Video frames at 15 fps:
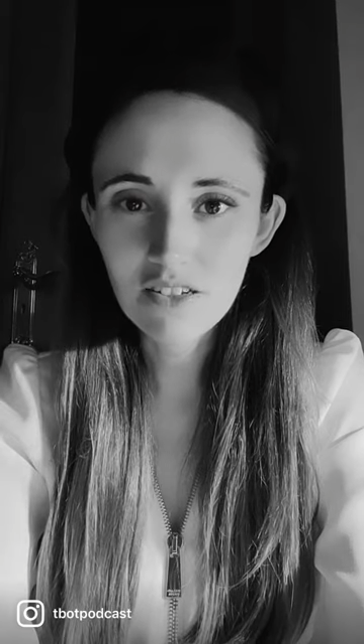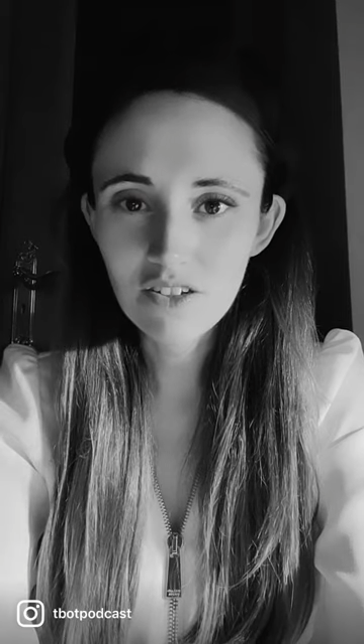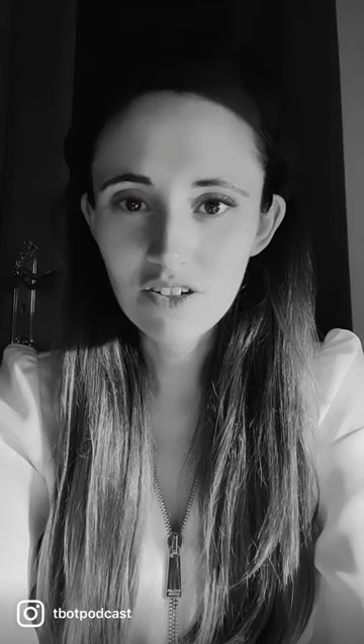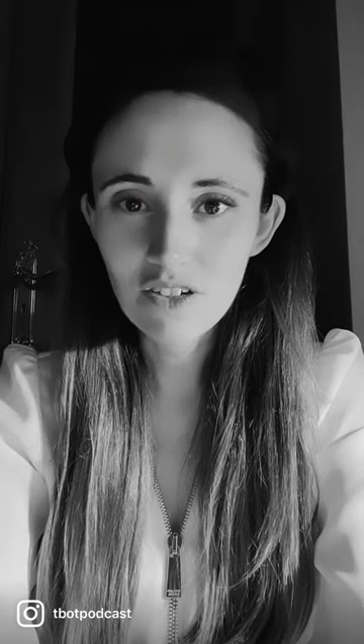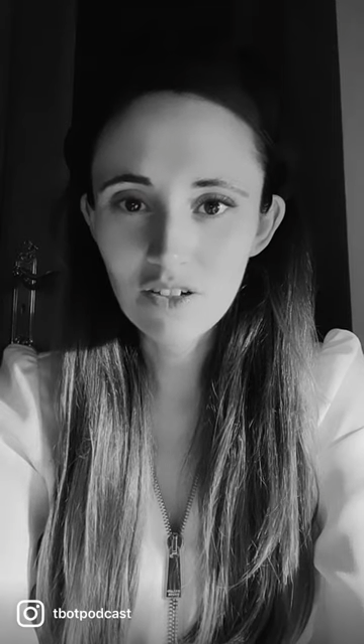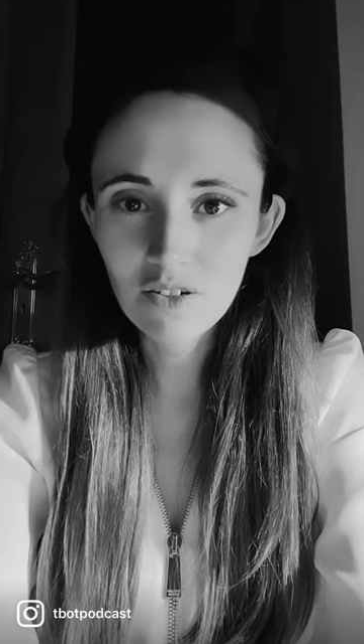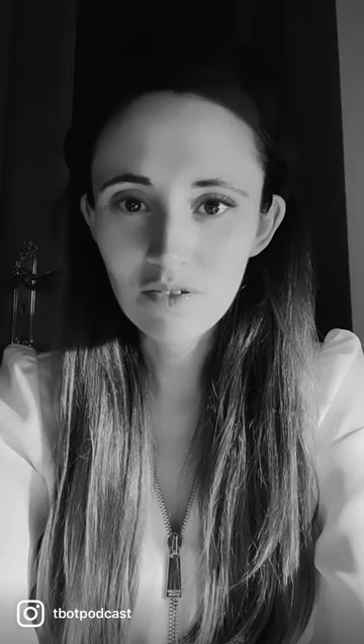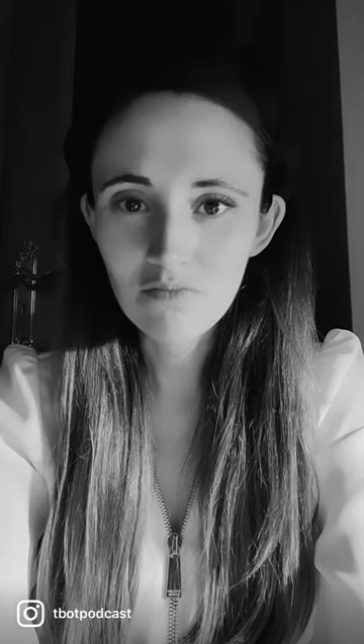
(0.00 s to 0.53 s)
to
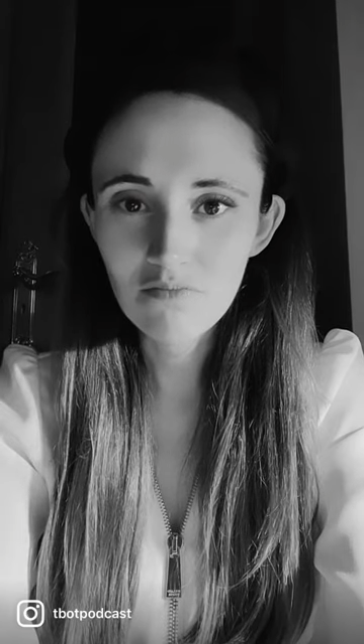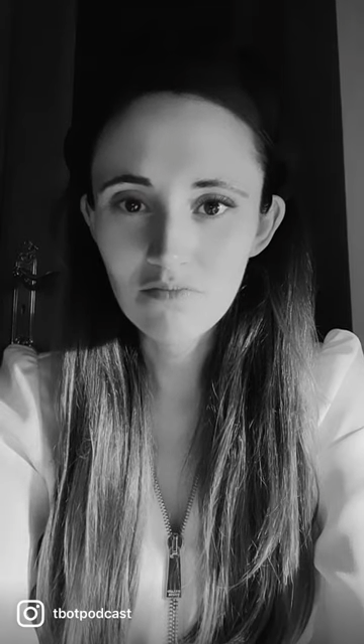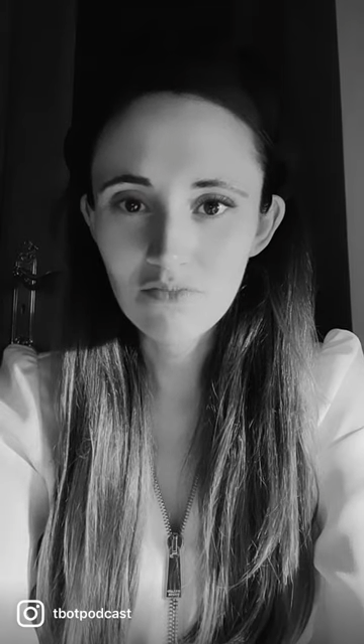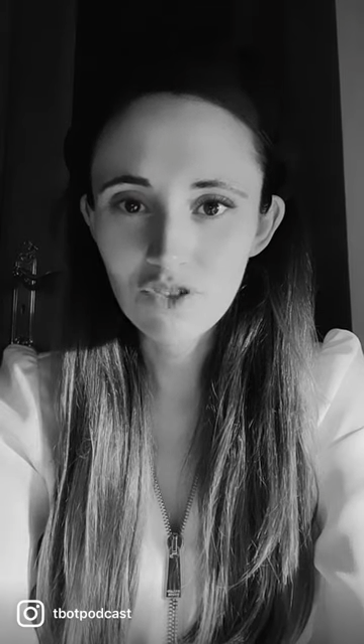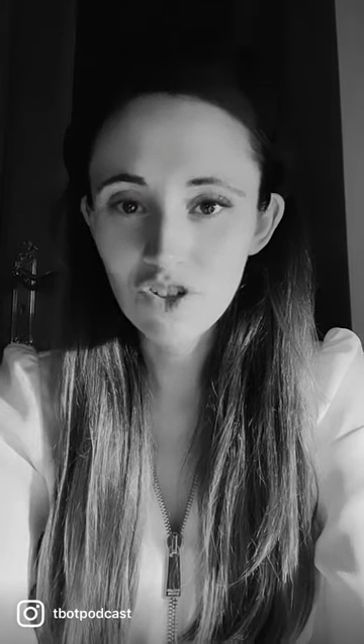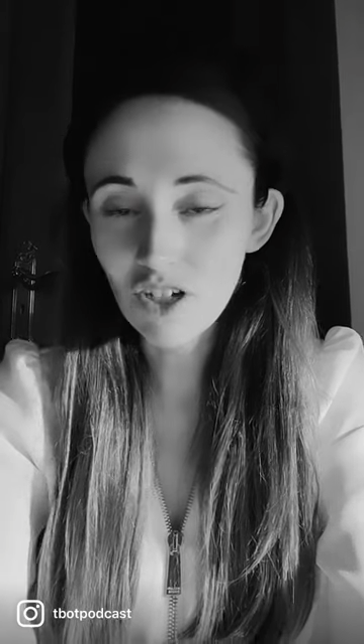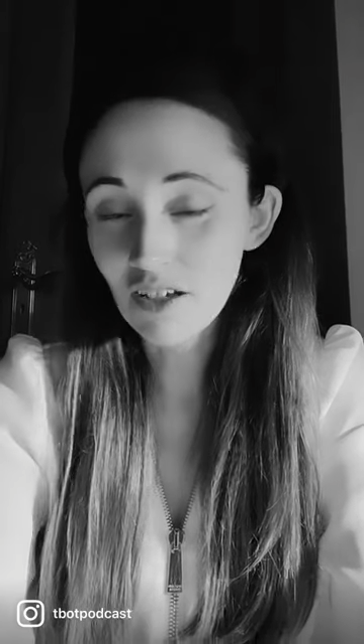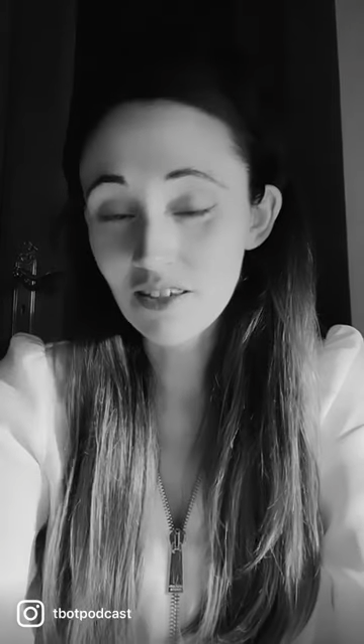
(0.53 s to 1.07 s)
do
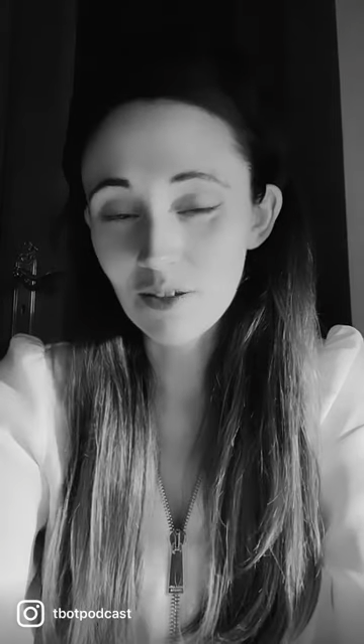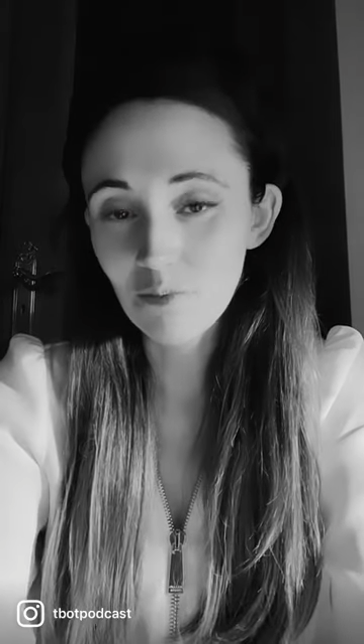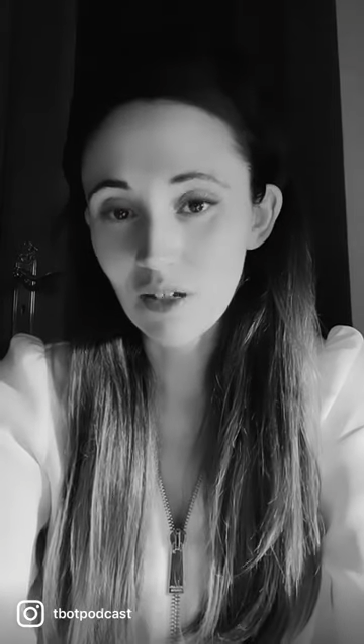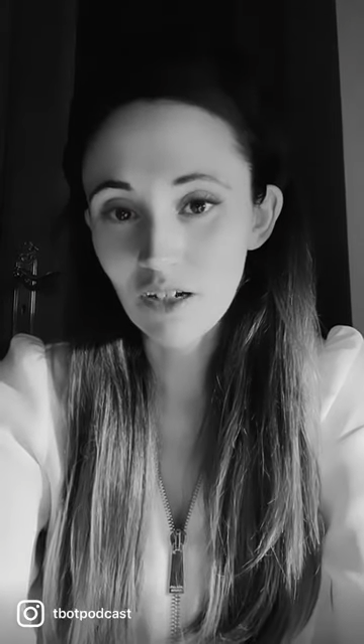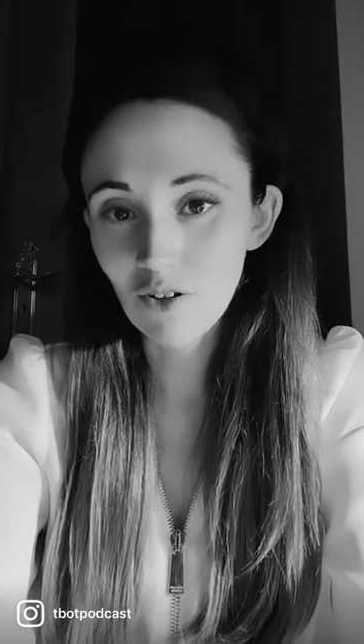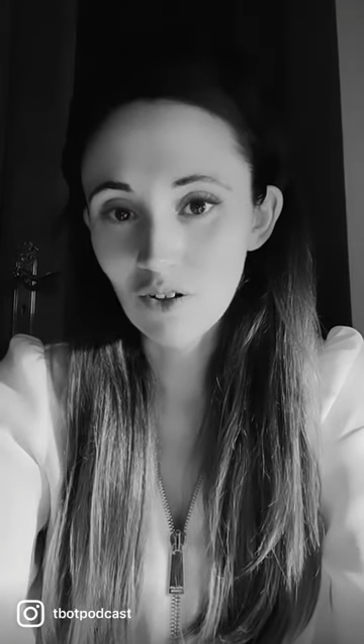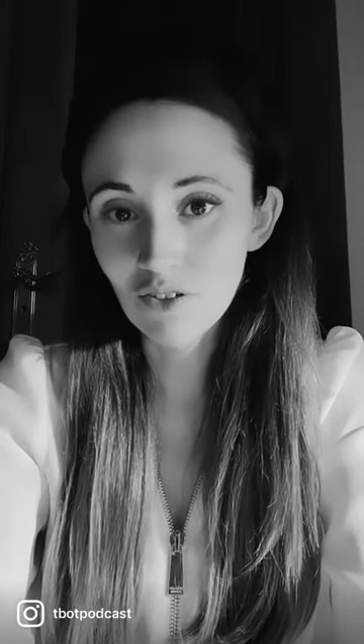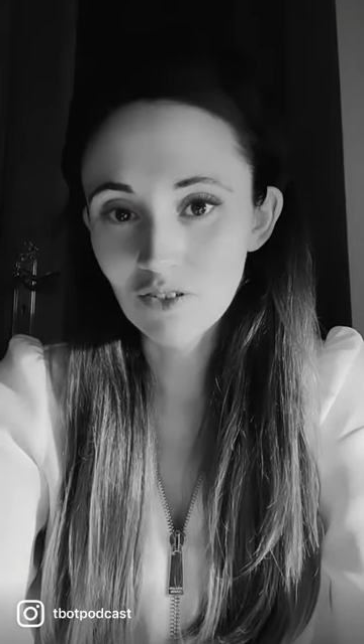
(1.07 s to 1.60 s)
just
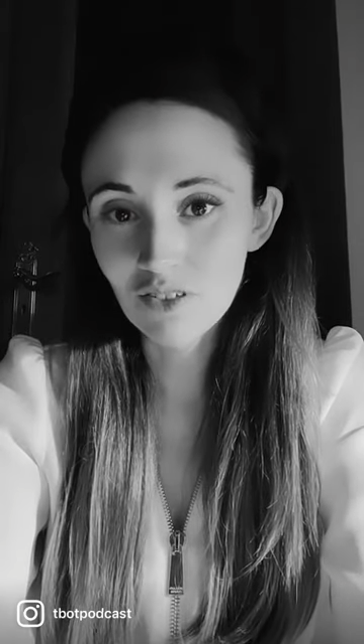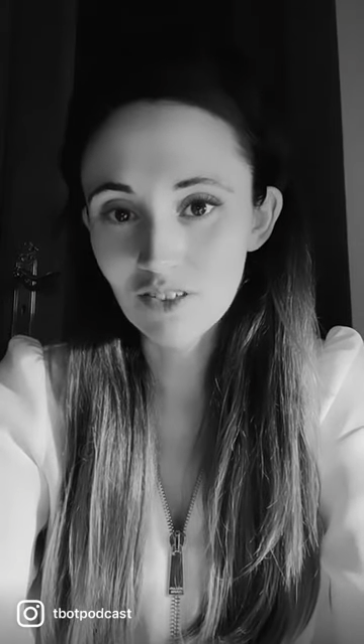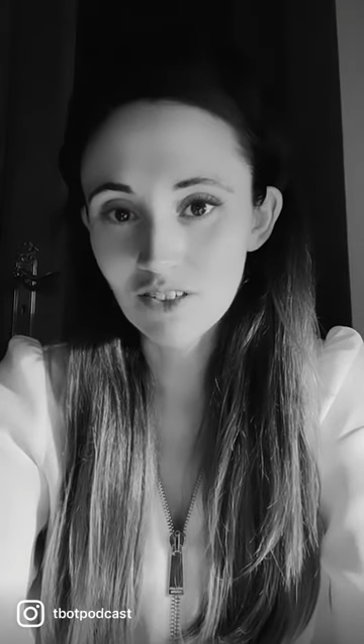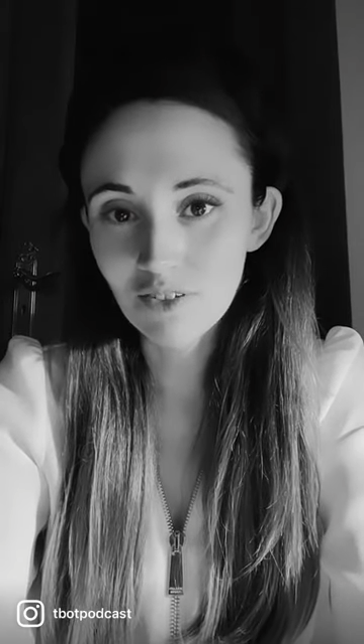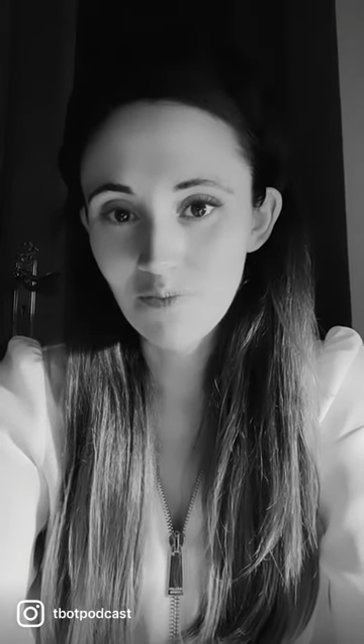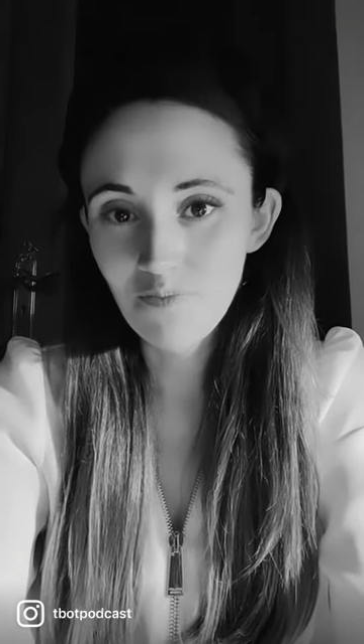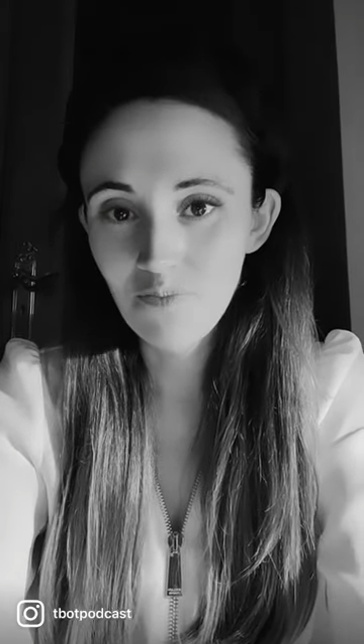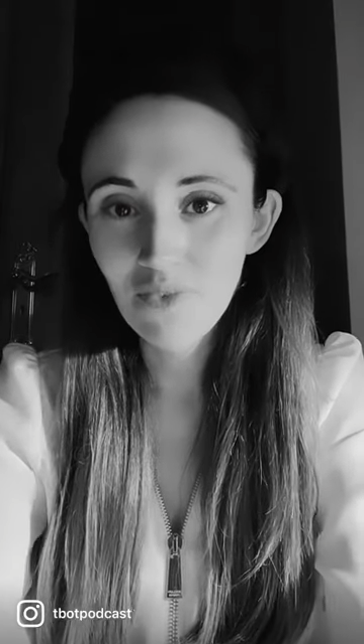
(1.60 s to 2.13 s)

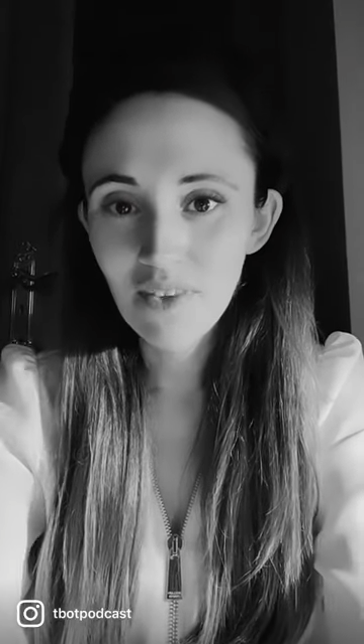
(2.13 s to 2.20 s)
because.